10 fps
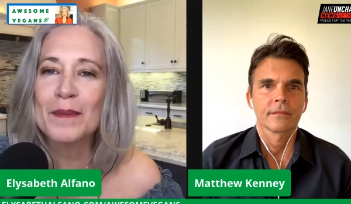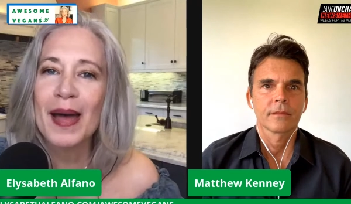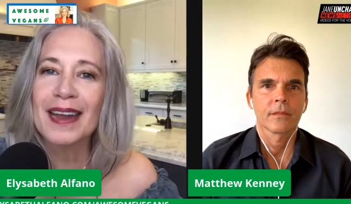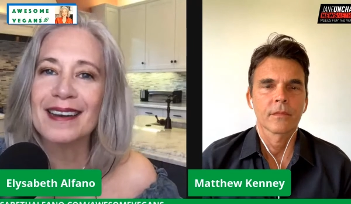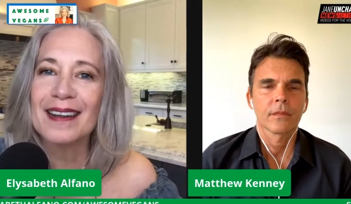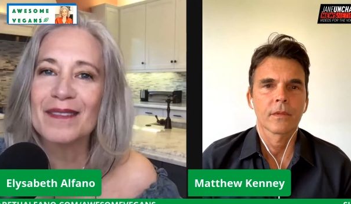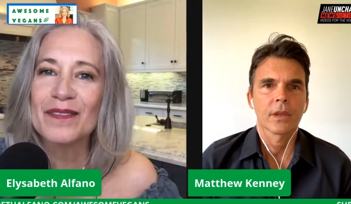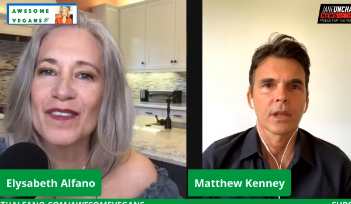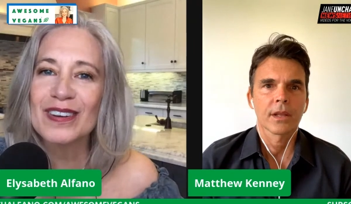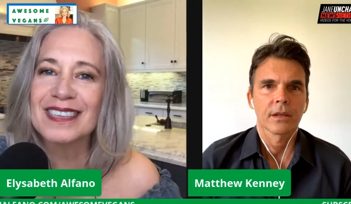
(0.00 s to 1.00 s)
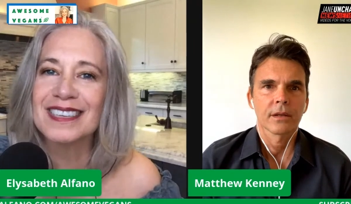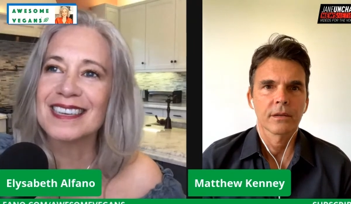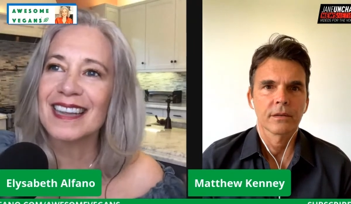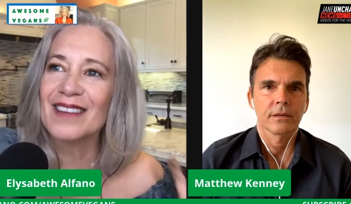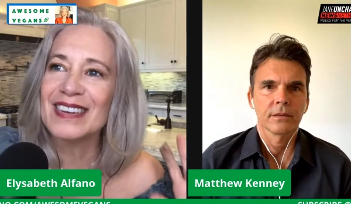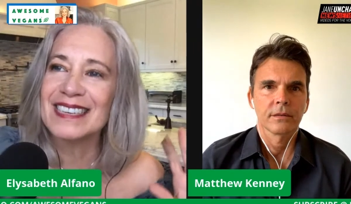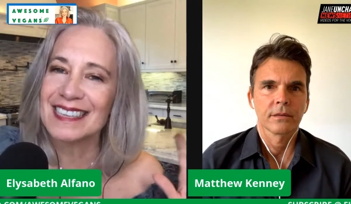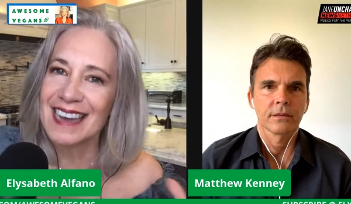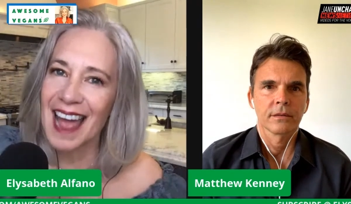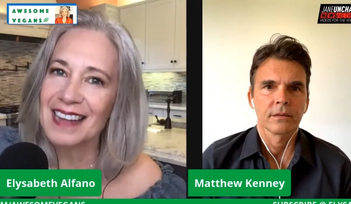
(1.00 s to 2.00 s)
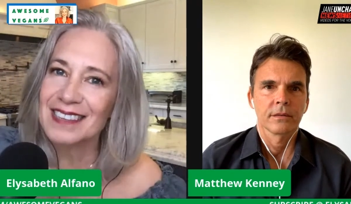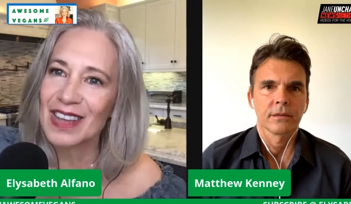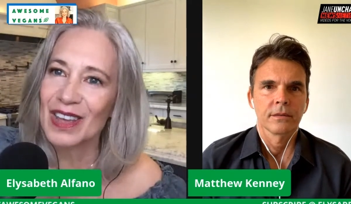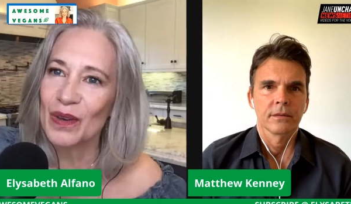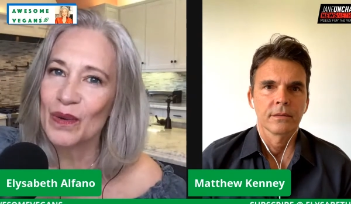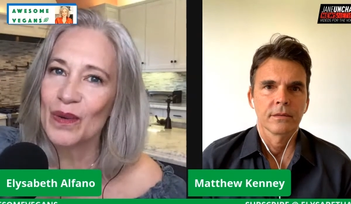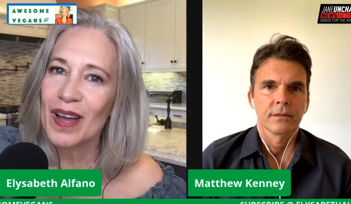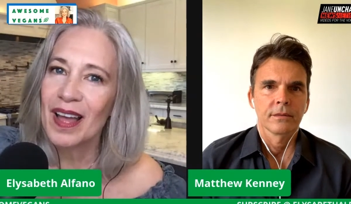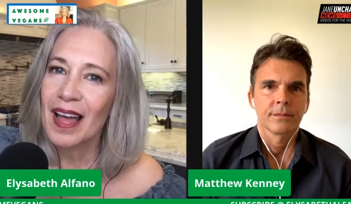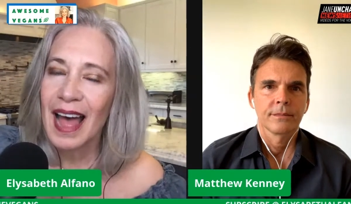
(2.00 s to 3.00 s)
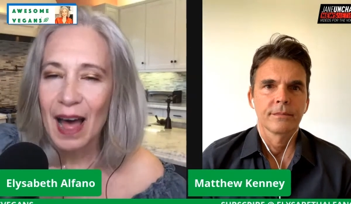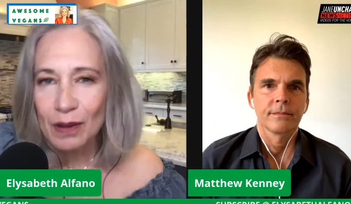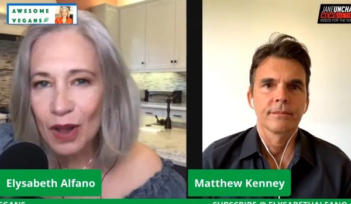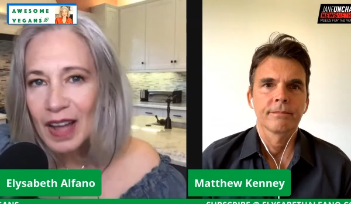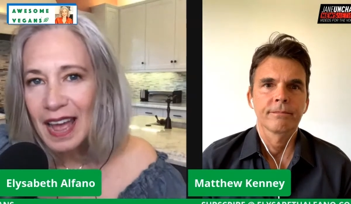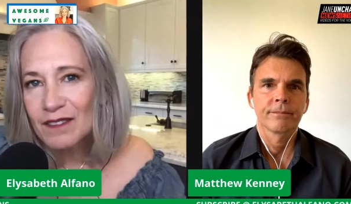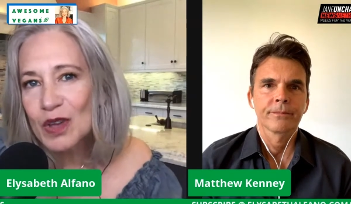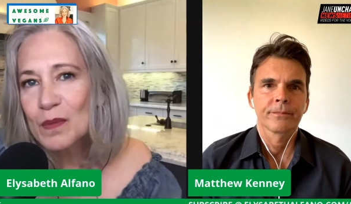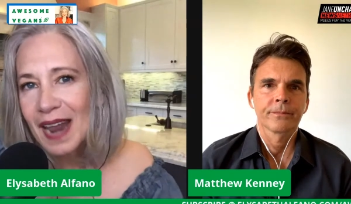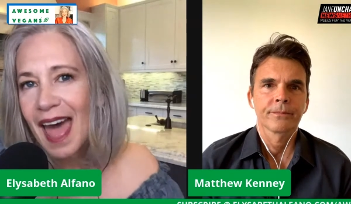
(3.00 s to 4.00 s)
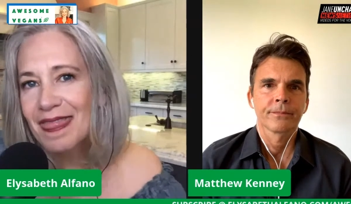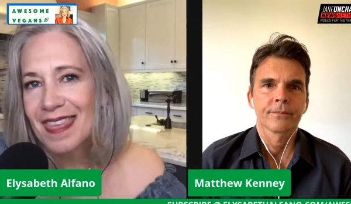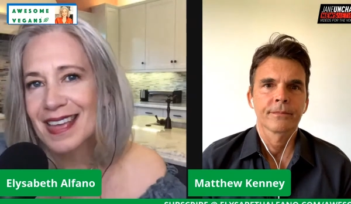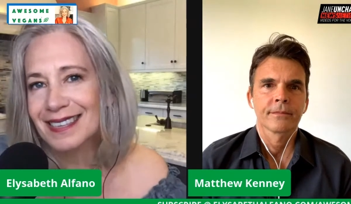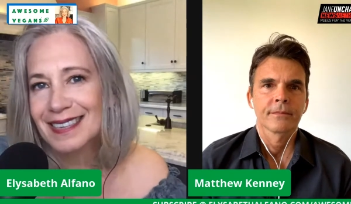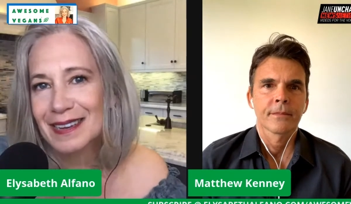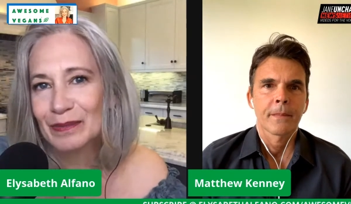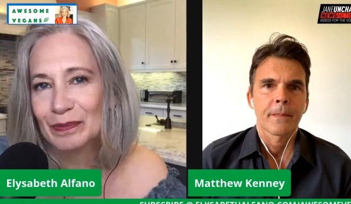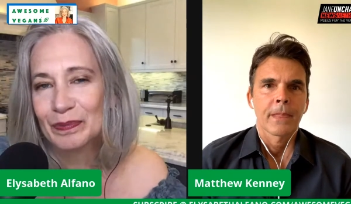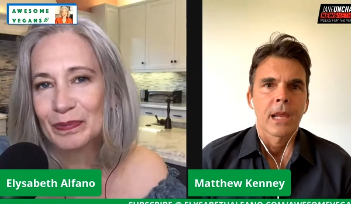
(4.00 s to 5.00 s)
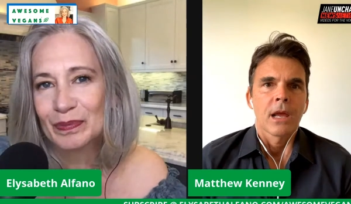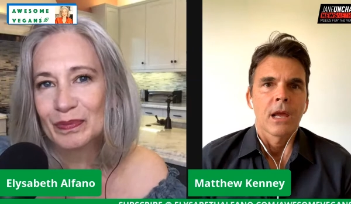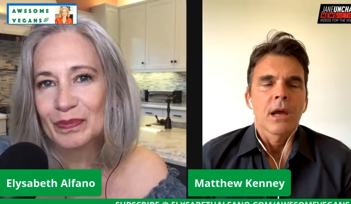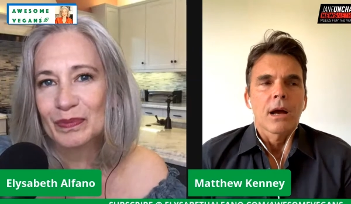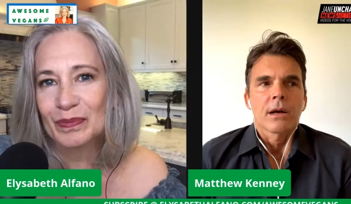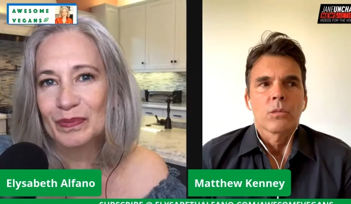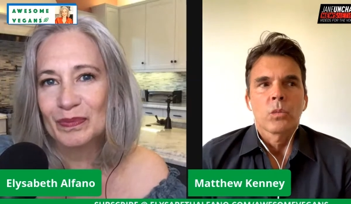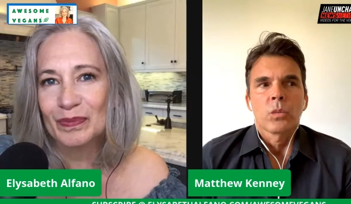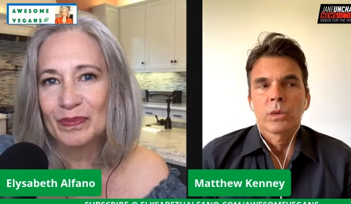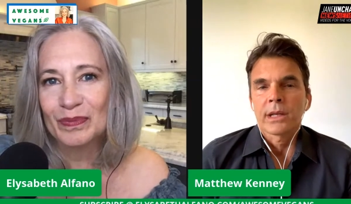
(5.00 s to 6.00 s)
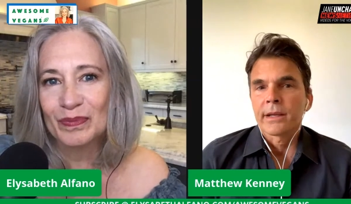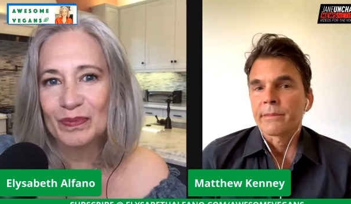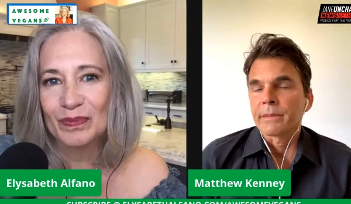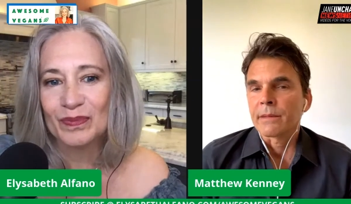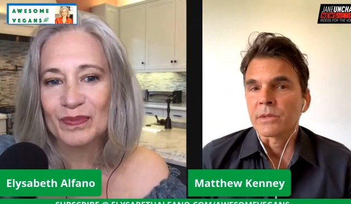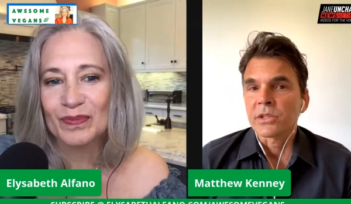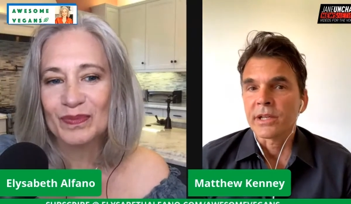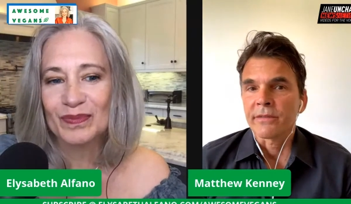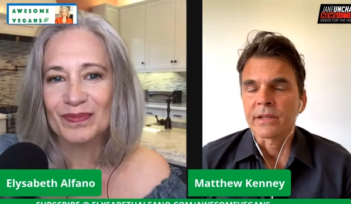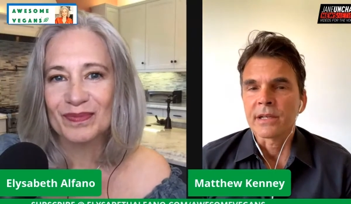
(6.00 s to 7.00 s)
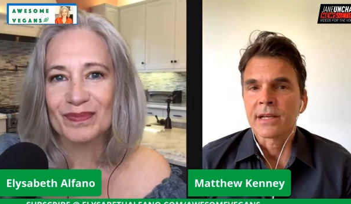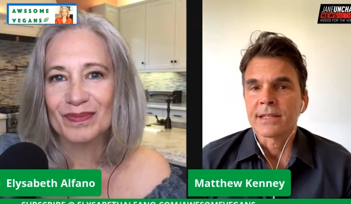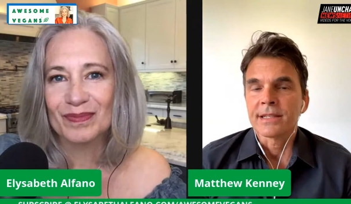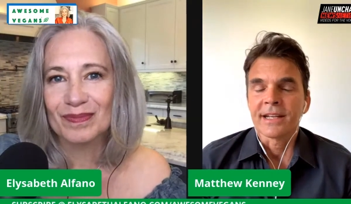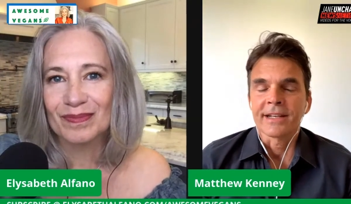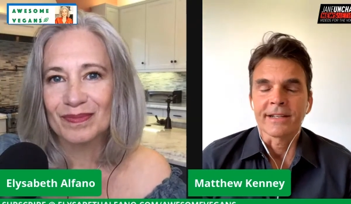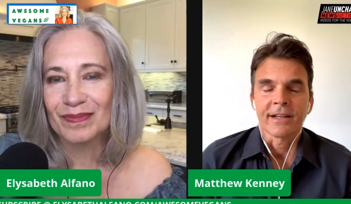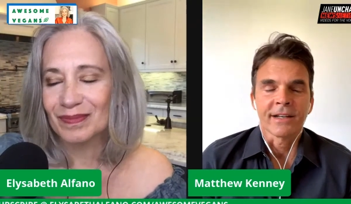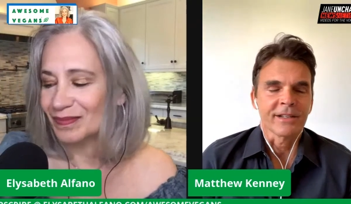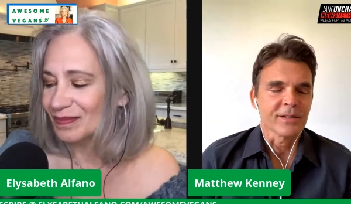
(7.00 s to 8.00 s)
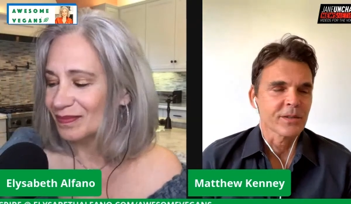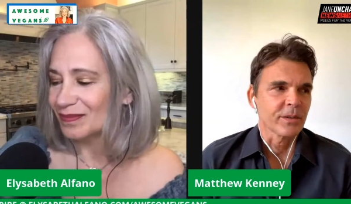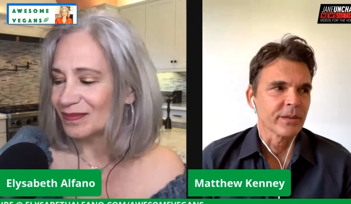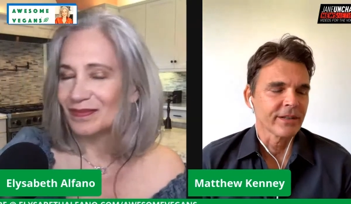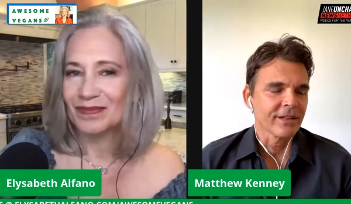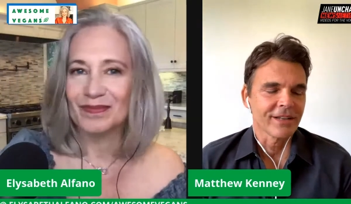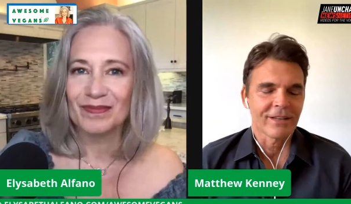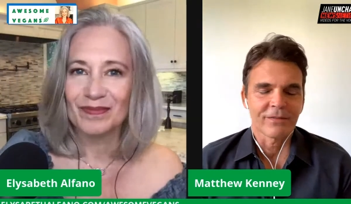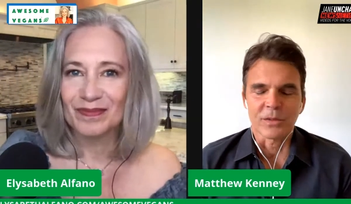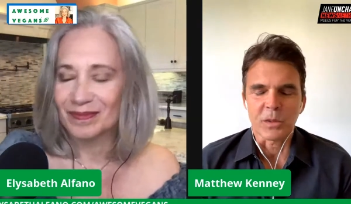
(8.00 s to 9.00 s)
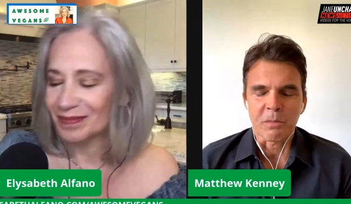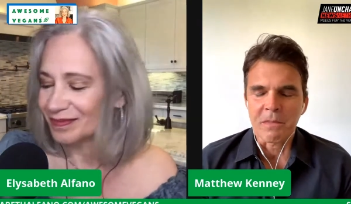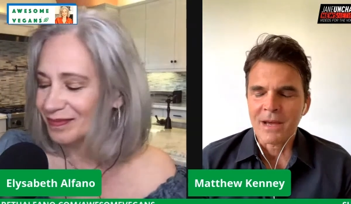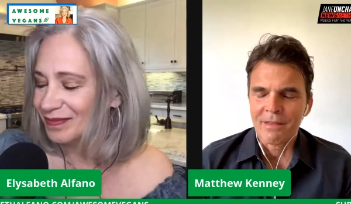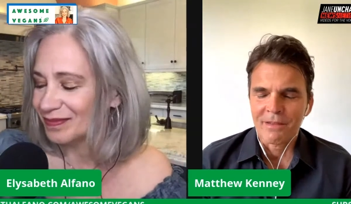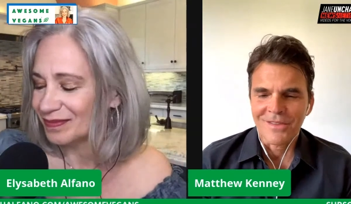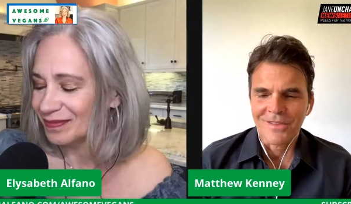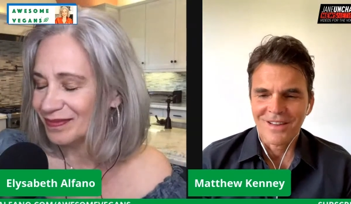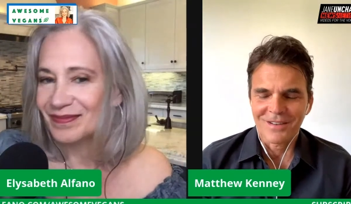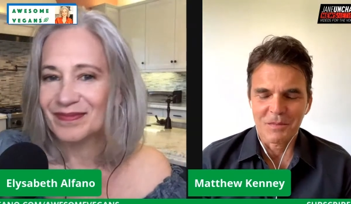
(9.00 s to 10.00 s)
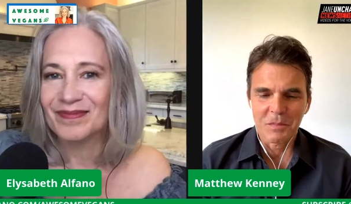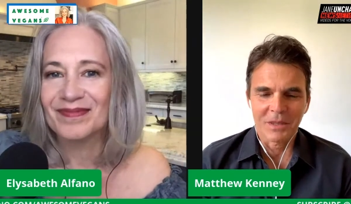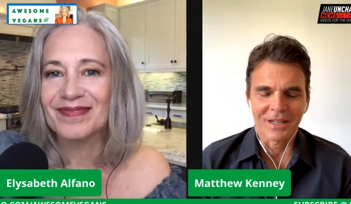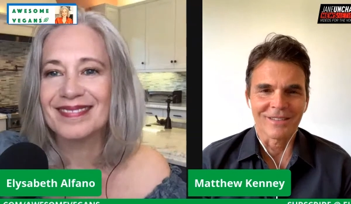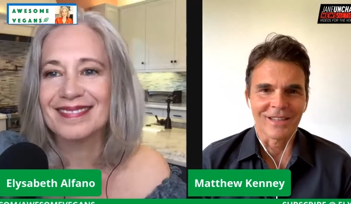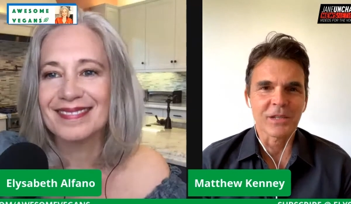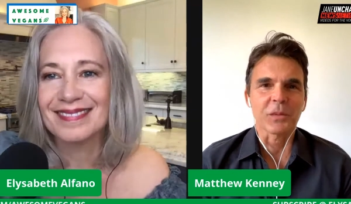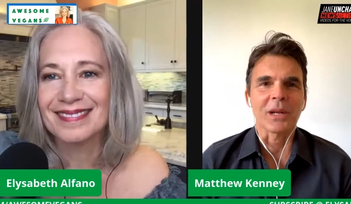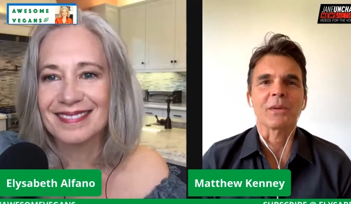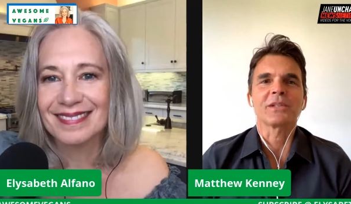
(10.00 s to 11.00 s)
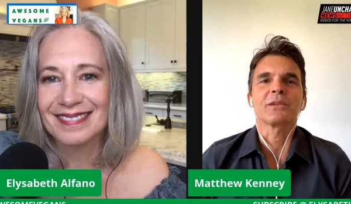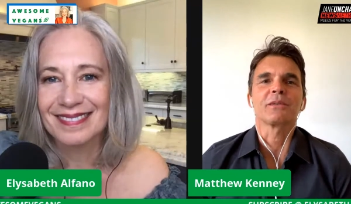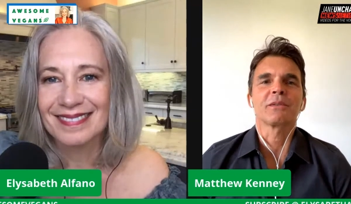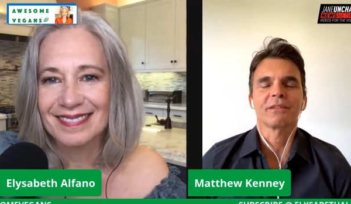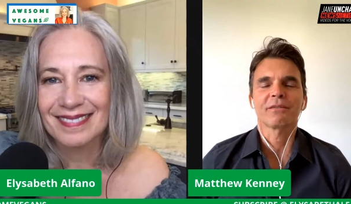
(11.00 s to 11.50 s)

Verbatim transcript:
Speaker 1: but first, let me just ask you how long have you been at this?
Speaker 2: Well, I became a chef in 1989, so I, I have to do the math on that. But I, that's when I went to a